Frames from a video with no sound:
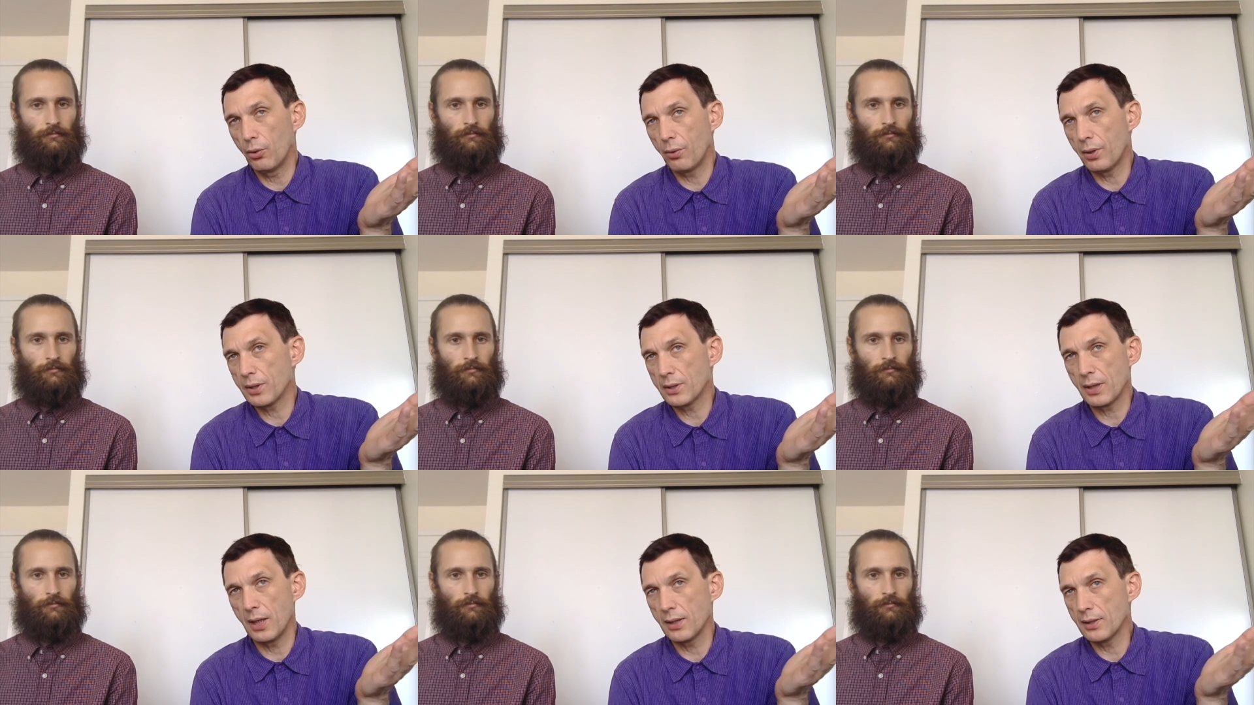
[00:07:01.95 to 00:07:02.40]

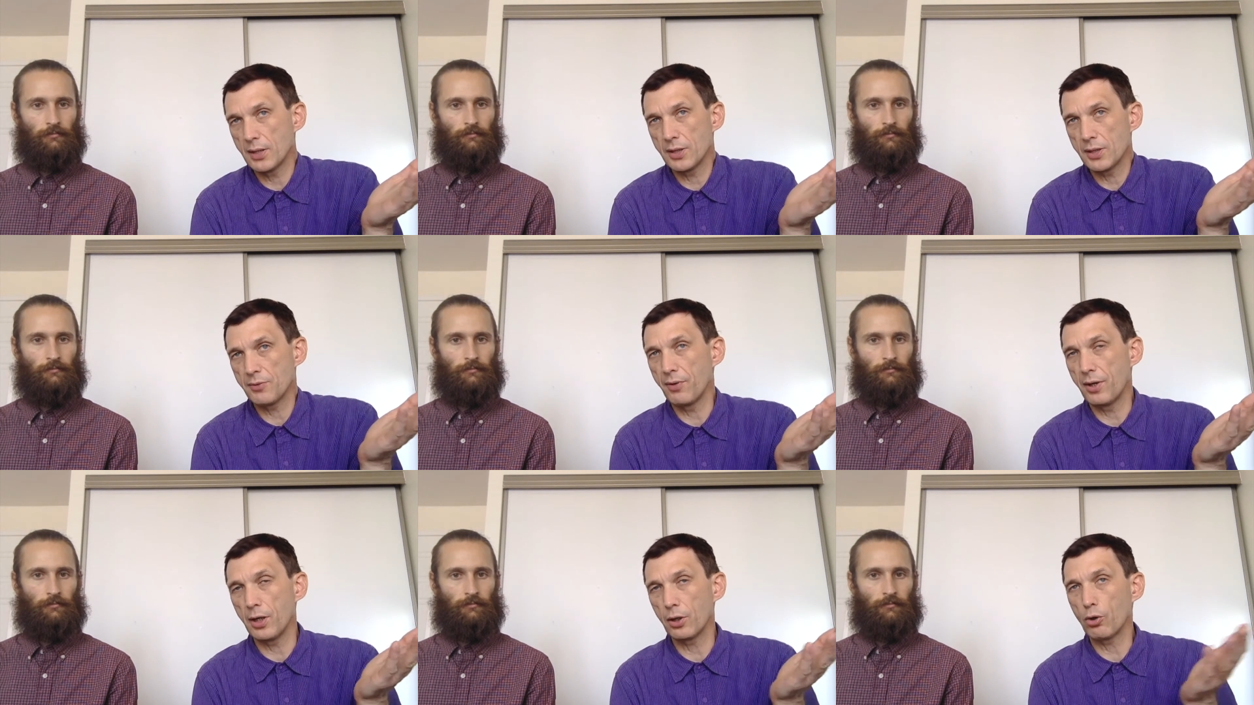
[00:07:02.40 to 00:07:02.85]
Speaker 1: results.
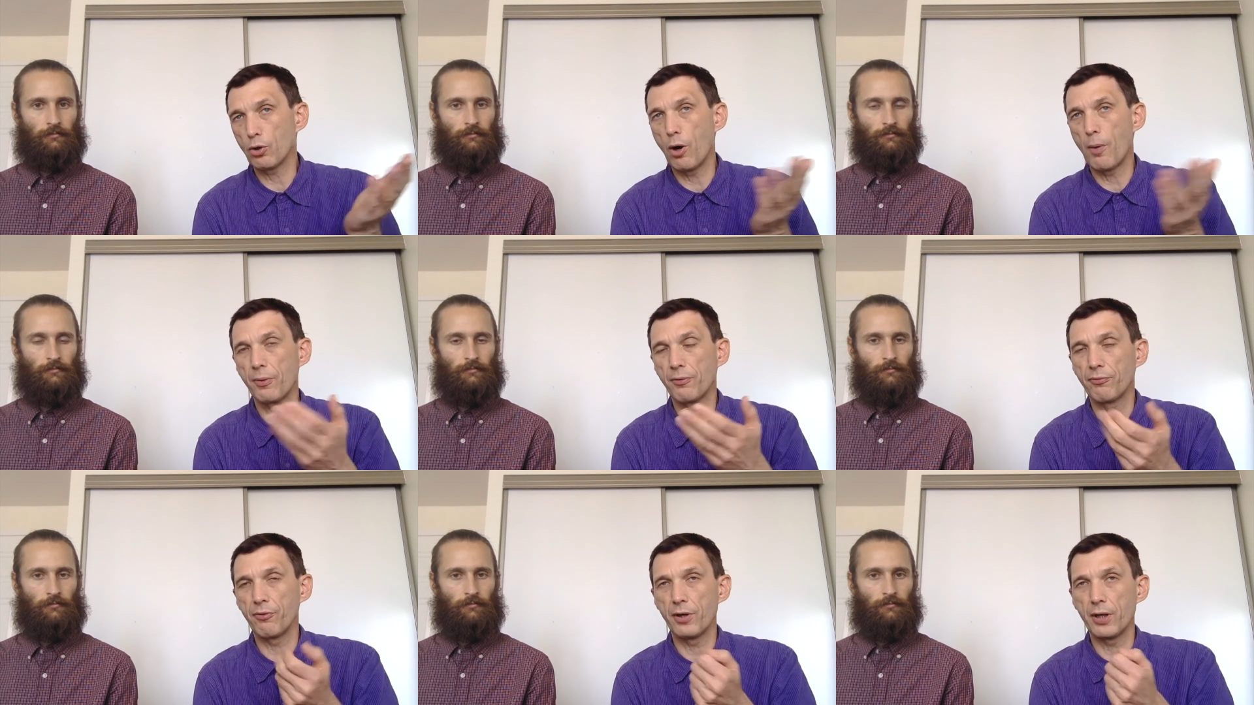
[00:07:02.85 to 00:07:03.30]
It's very
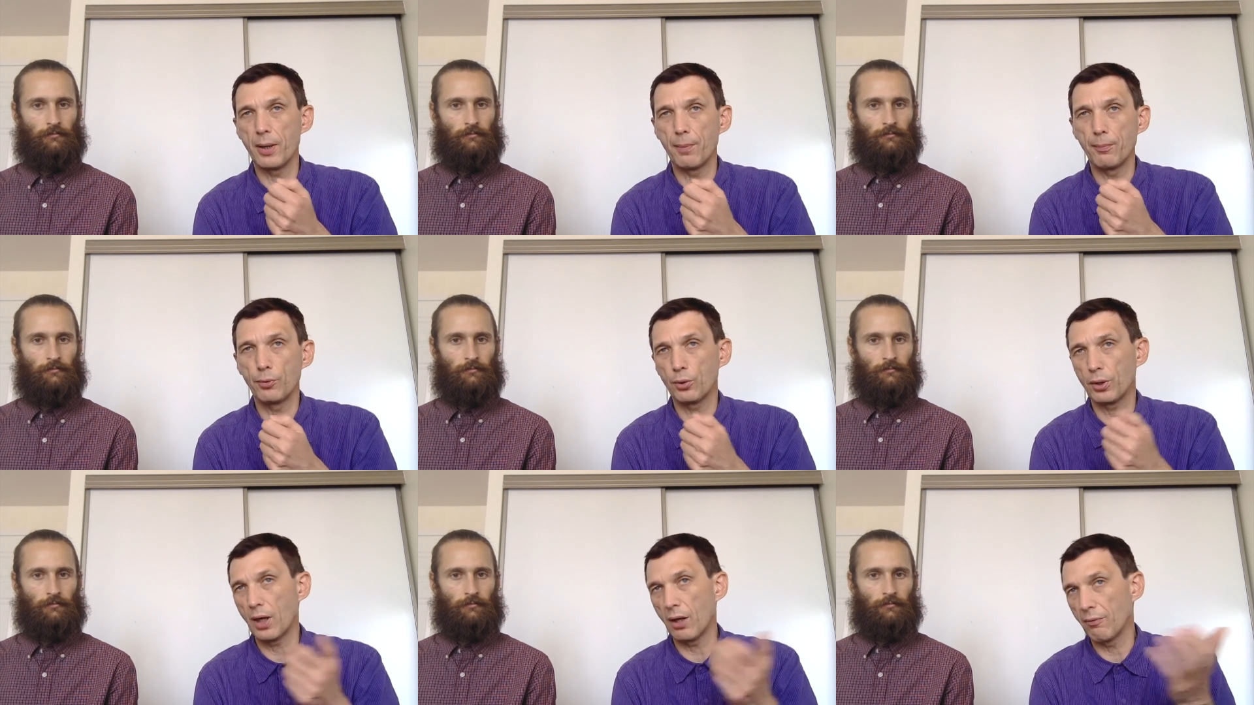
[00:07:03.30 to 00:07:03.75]
common for them
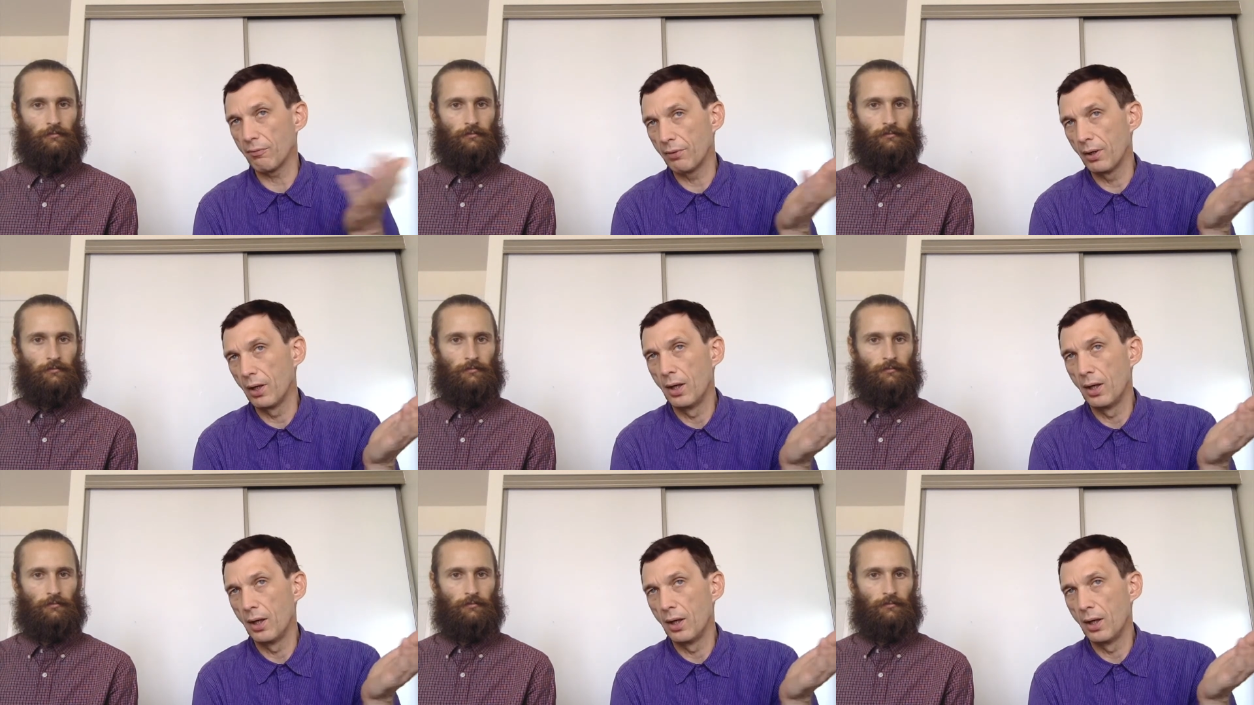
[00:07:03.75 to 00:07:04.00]
to have